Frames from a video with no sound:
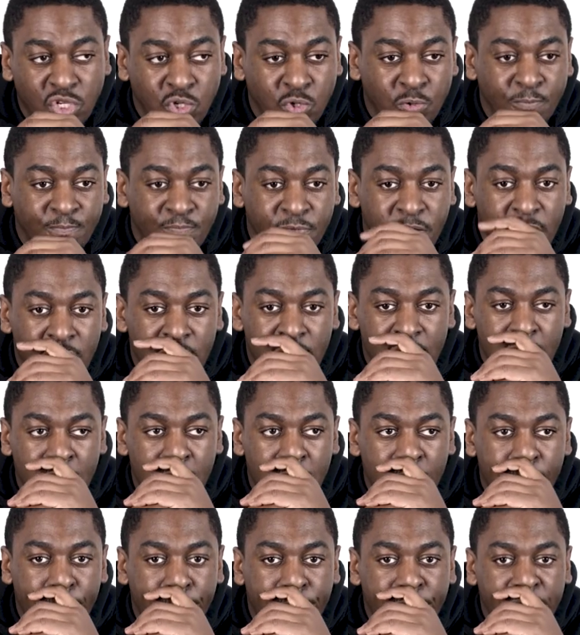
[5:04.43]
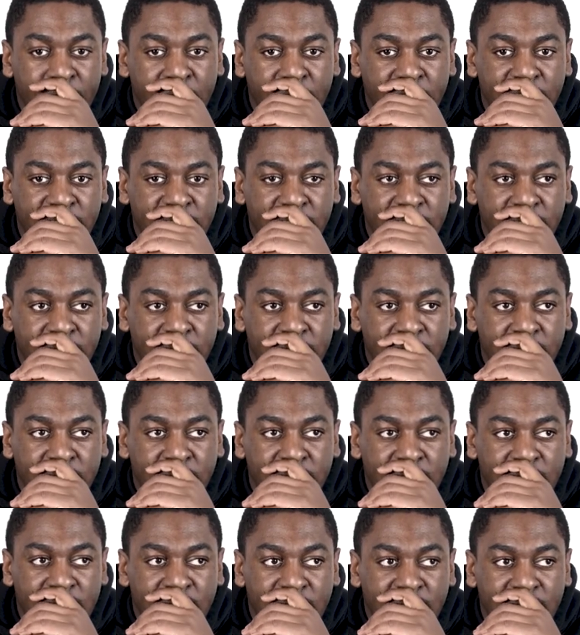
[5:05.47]
II, but
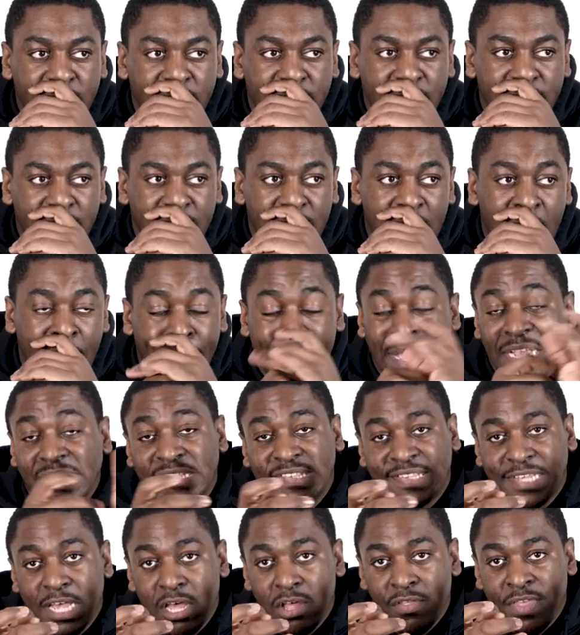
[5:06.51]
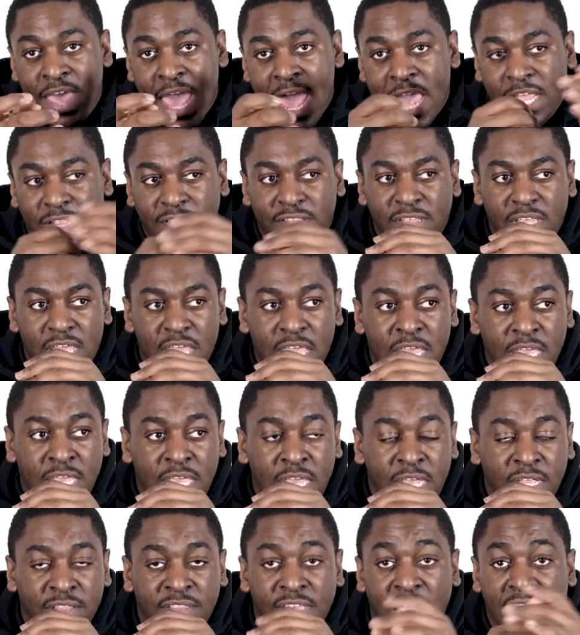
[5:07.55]
I might sell that and
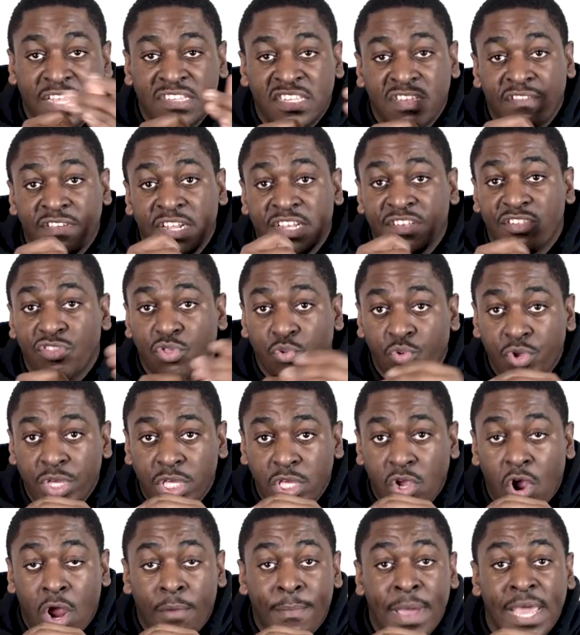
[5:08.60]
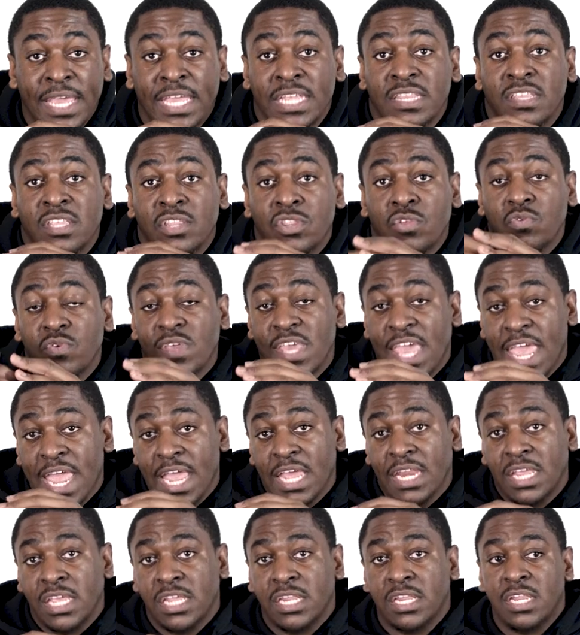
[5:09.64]
get the a7S III, or I might get the new
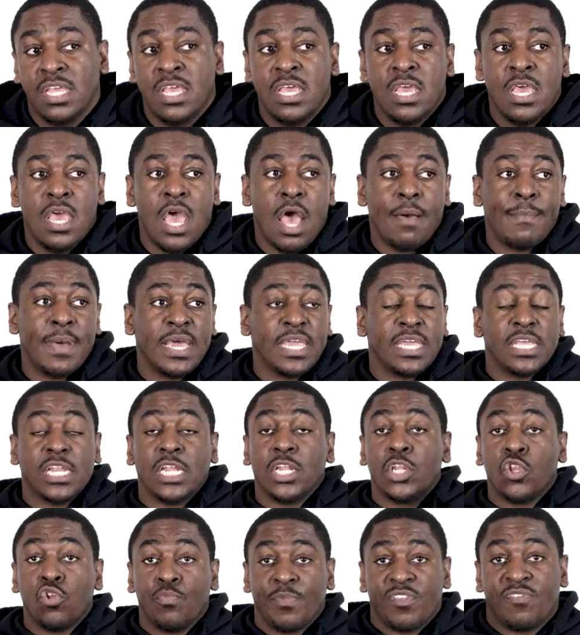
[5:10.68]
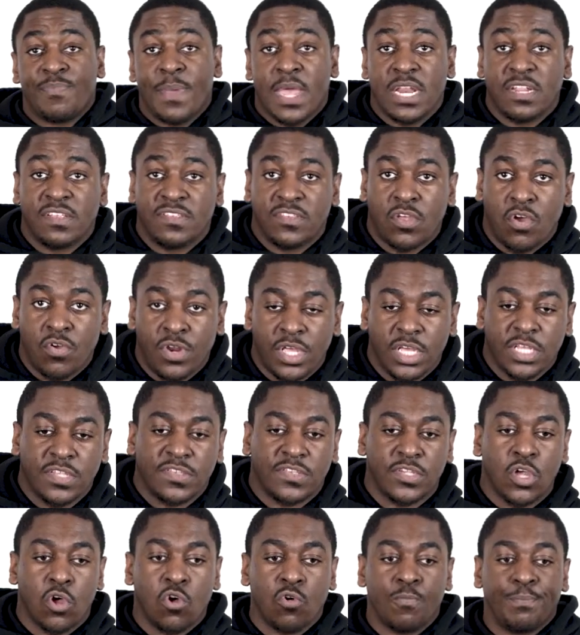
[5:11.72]
Canon, I might get a Lumix Panasonic.
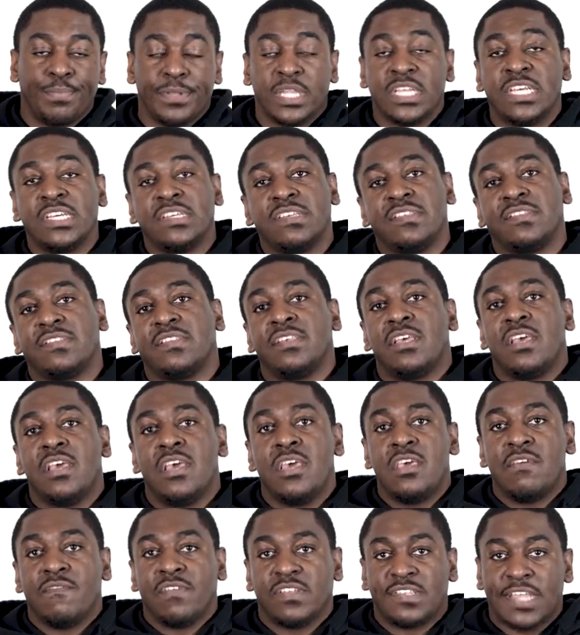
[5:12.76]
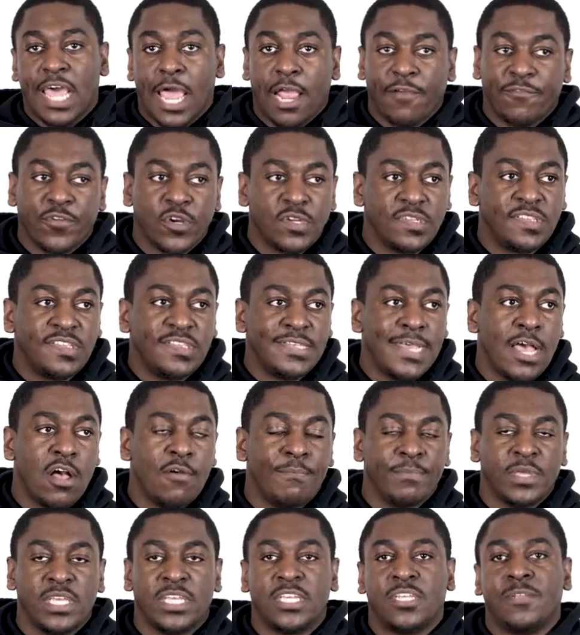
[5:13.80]
So please, photographers, tell
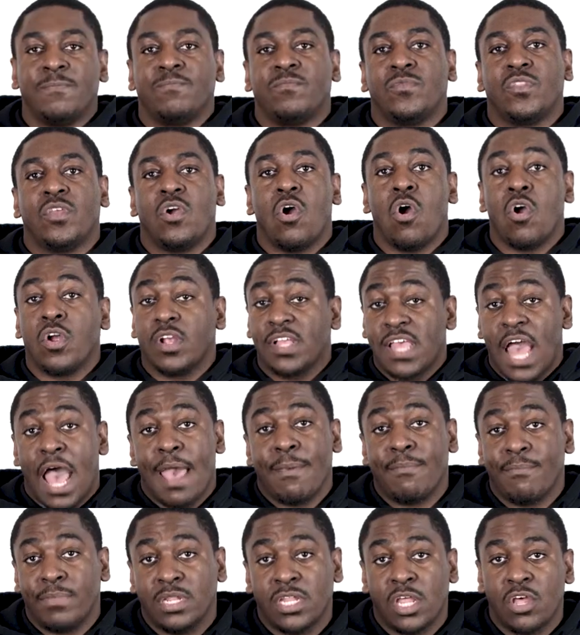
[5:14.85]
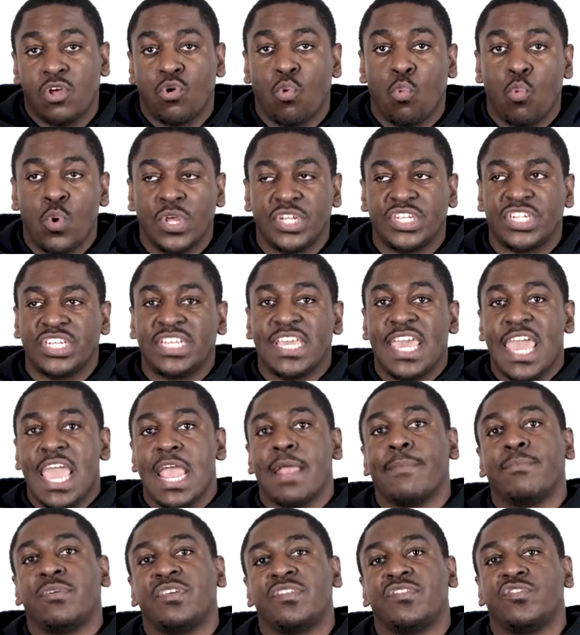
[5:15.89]
me or comment below which
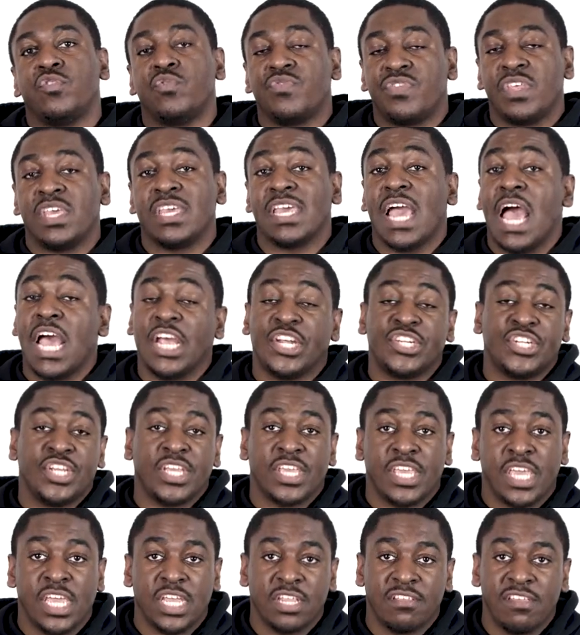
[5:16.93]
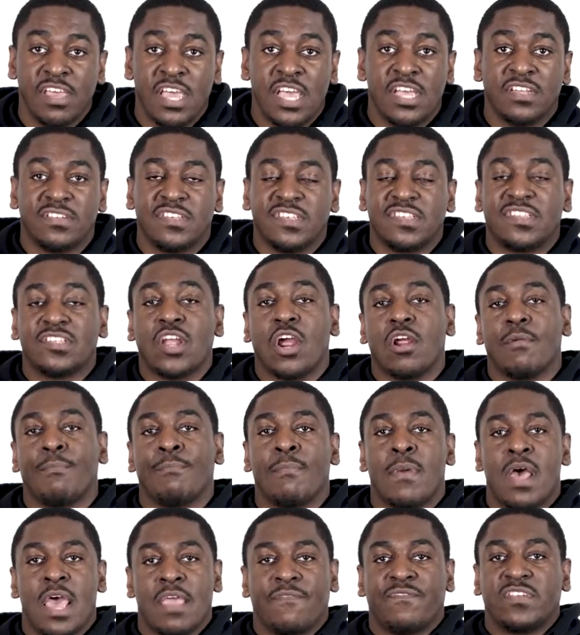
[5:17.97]
cameras you think I should get to start
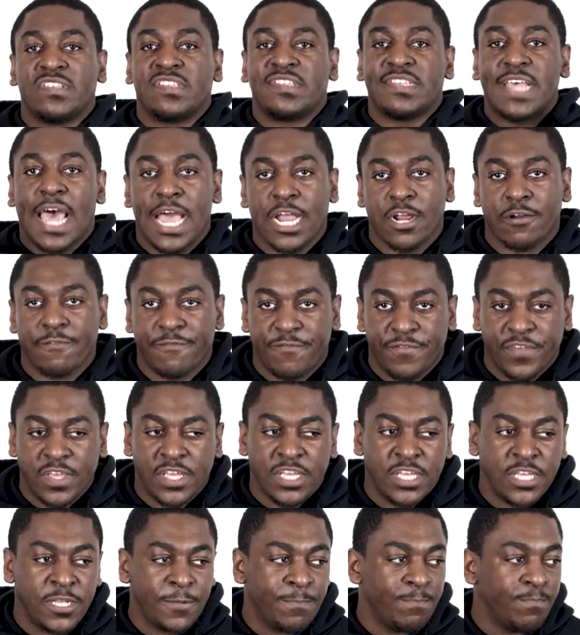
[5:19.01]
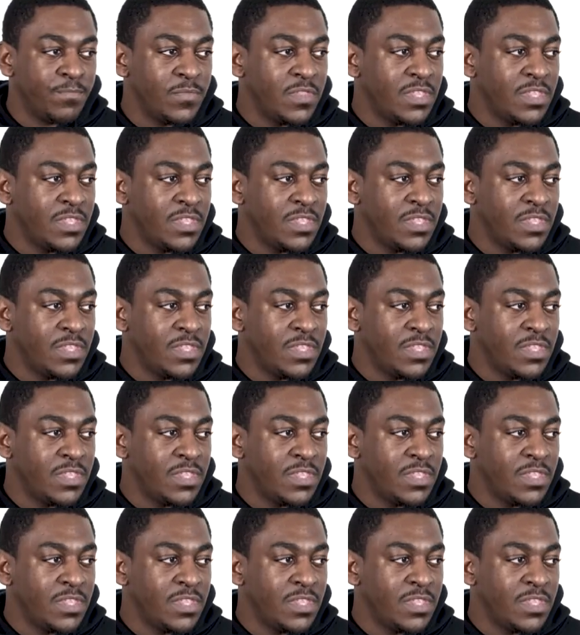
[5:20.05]
my photography